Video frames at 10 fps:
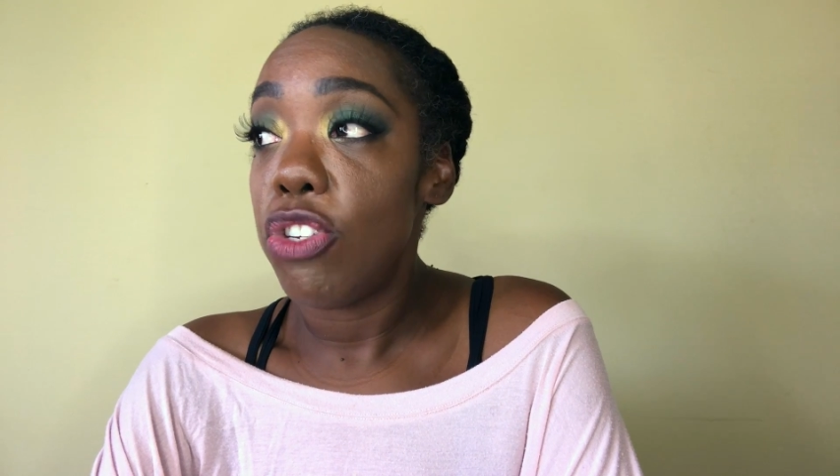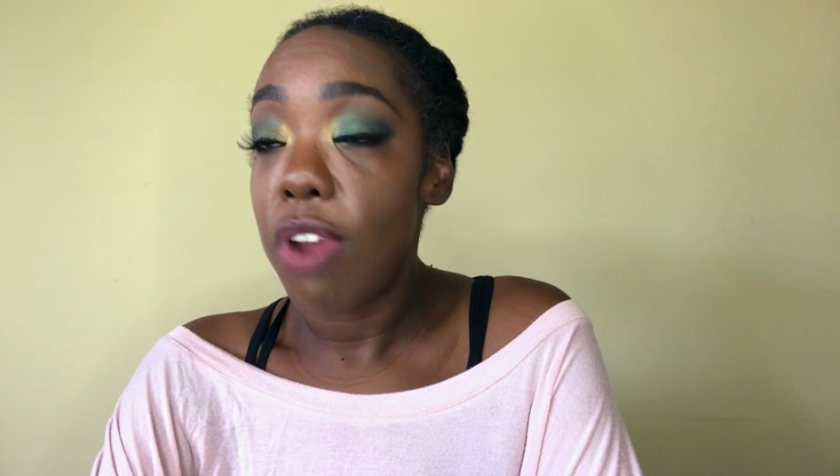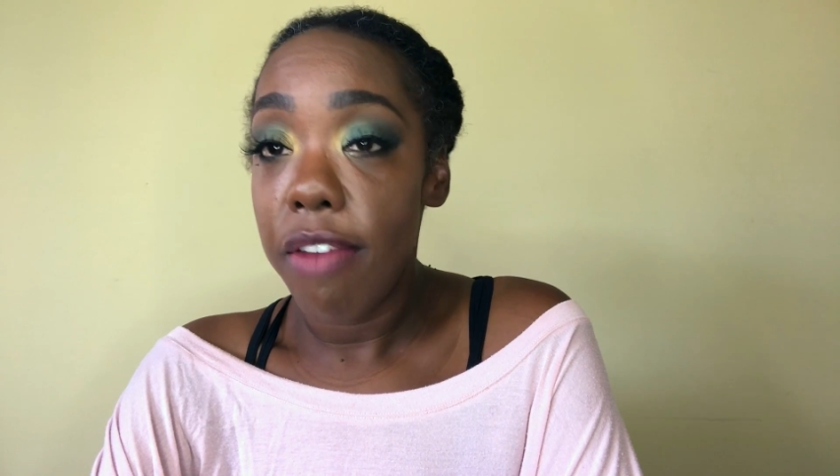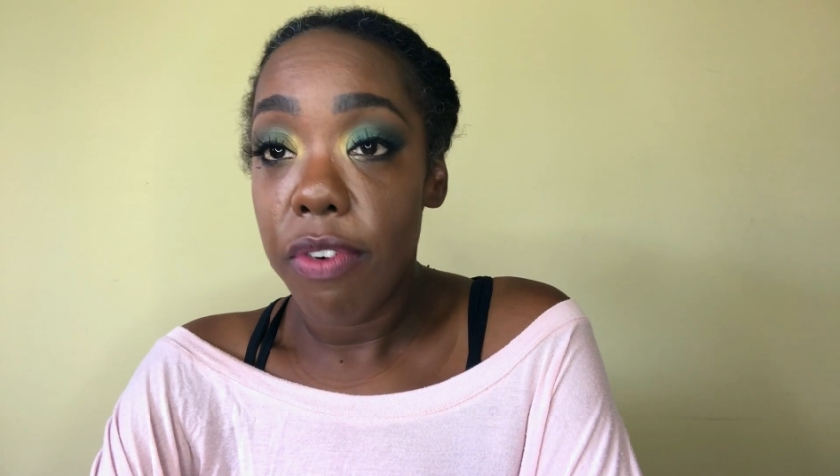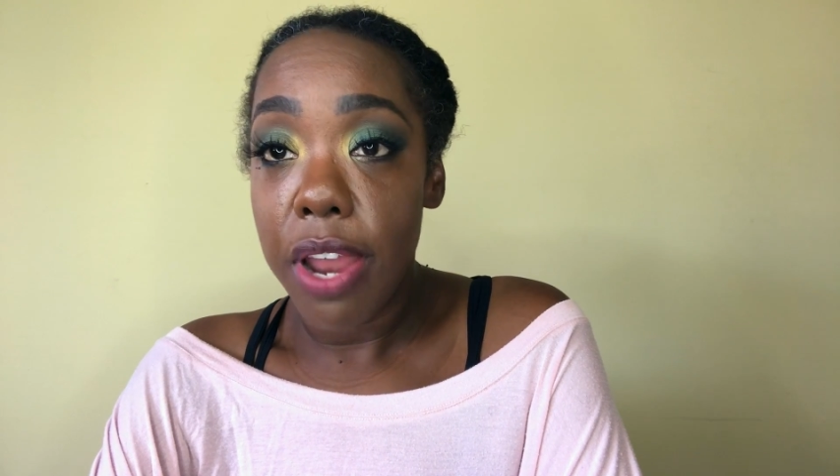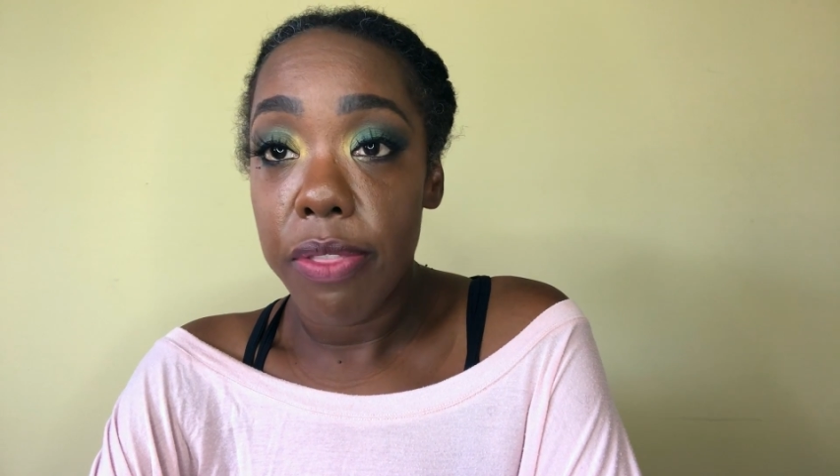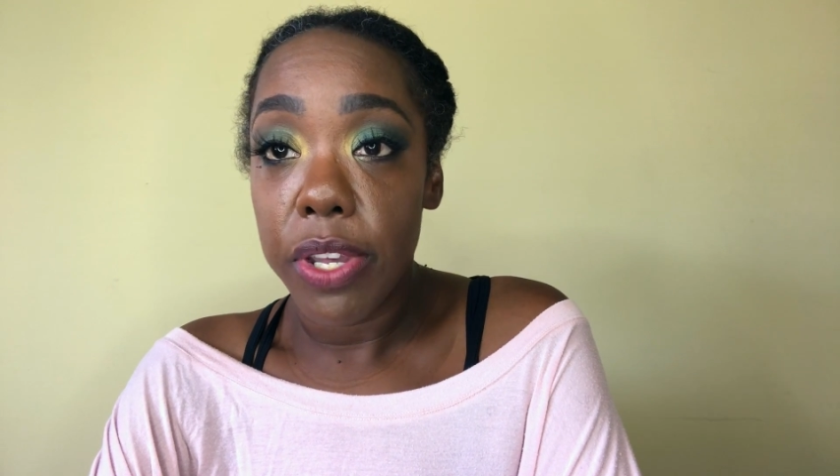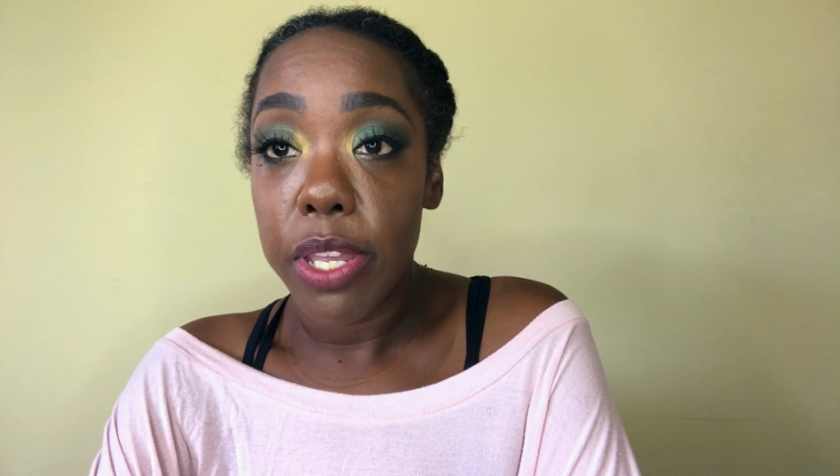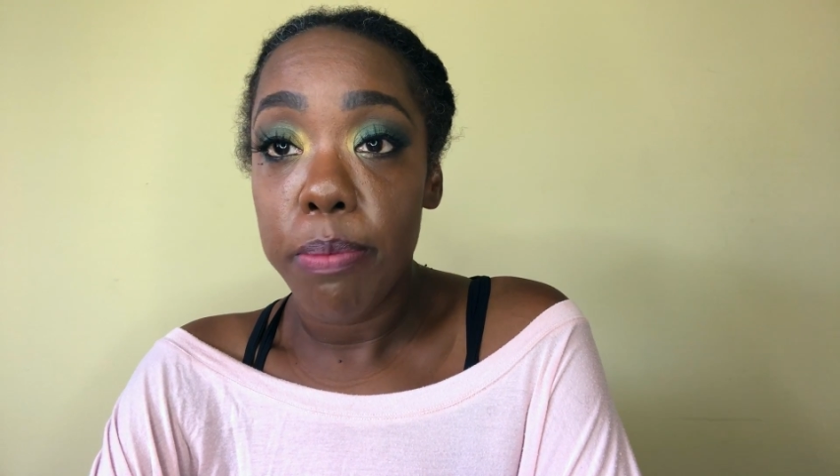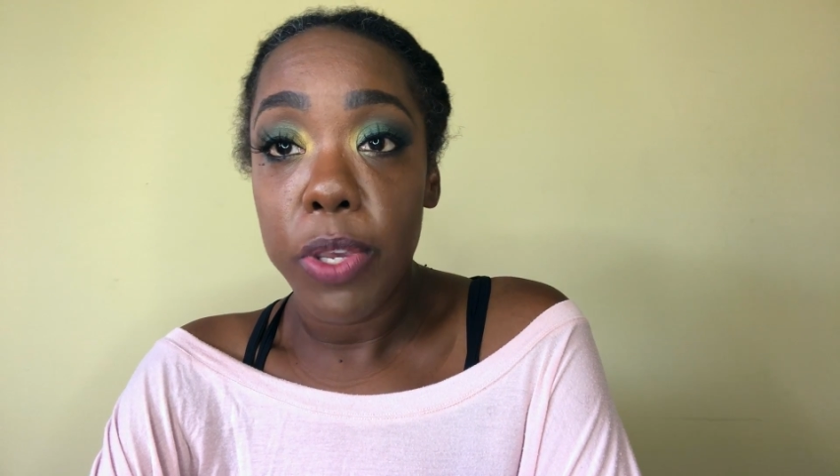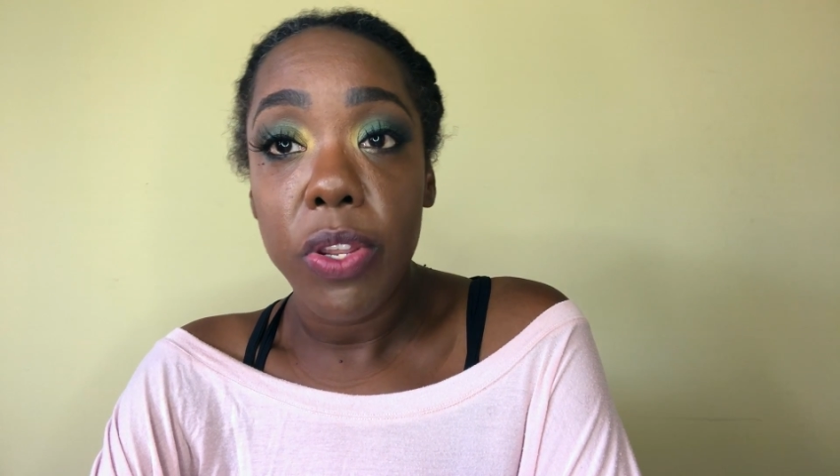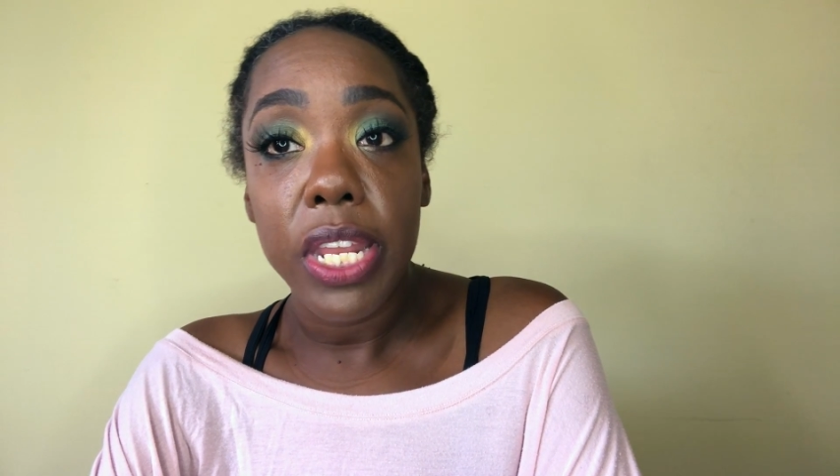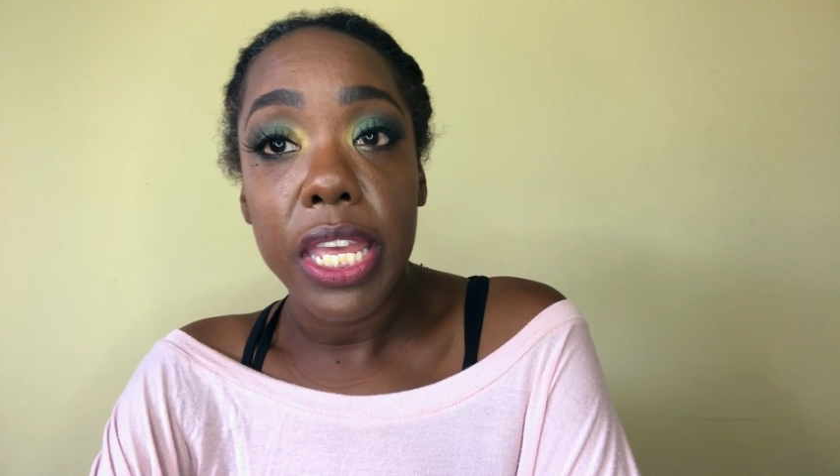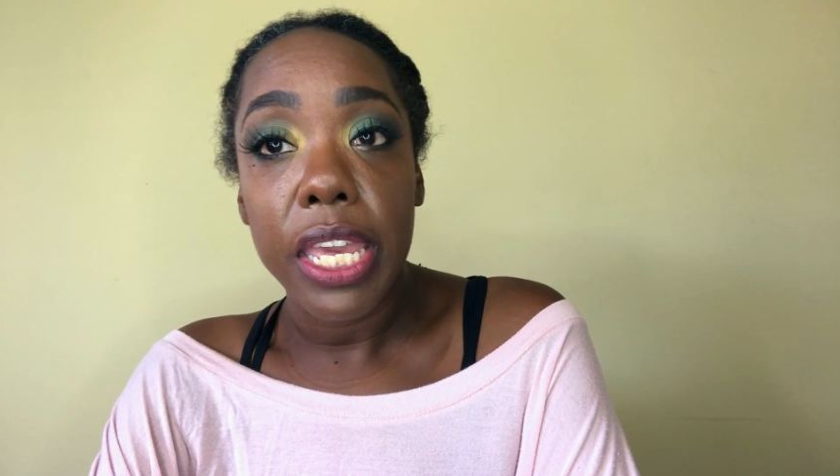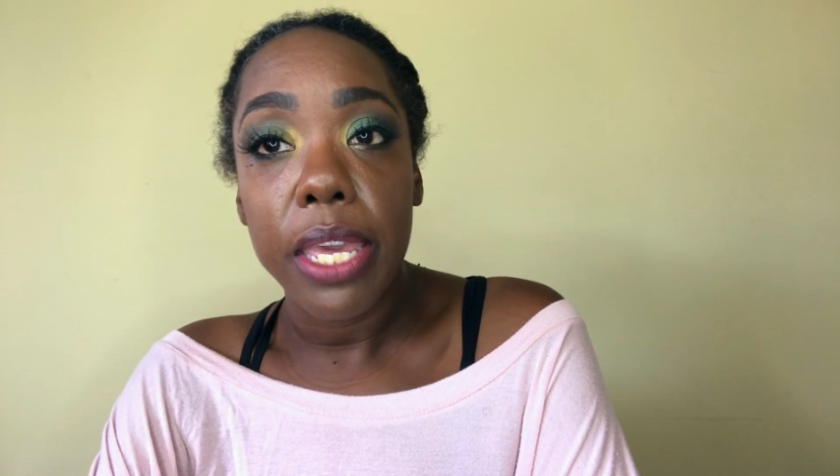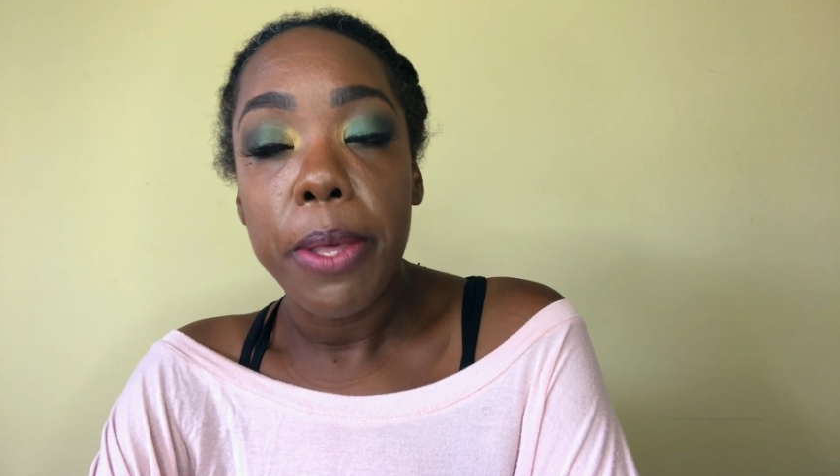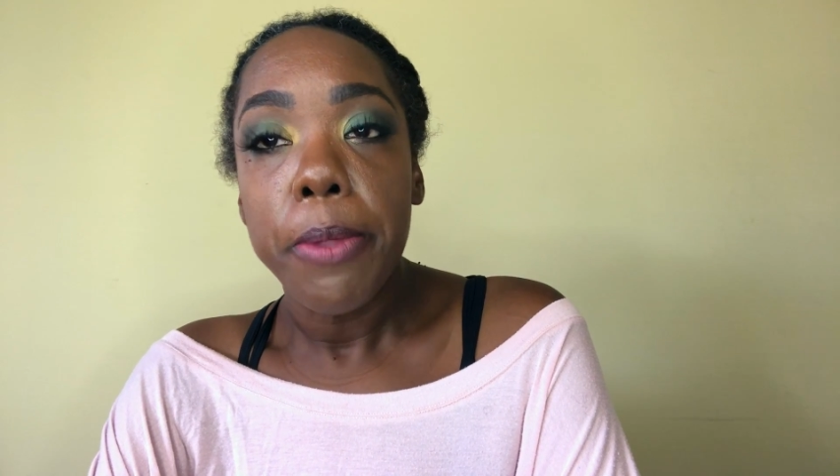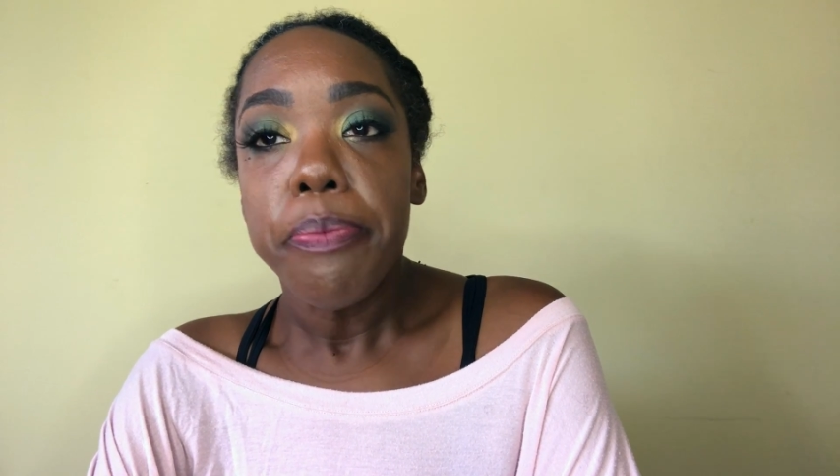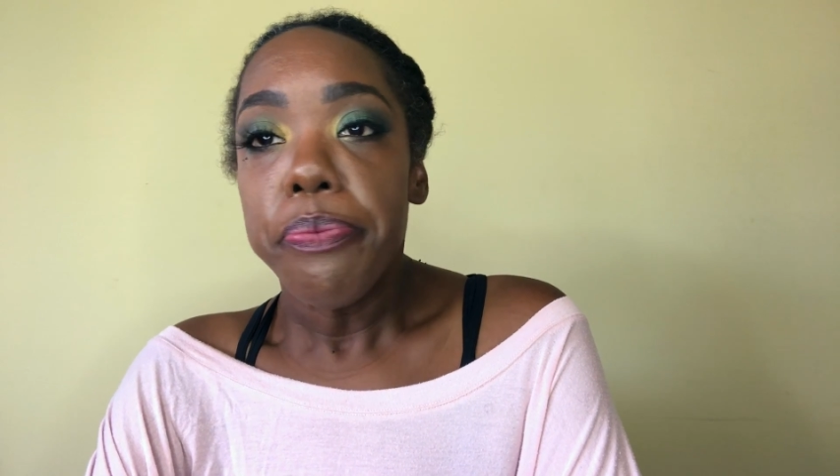drive around the community.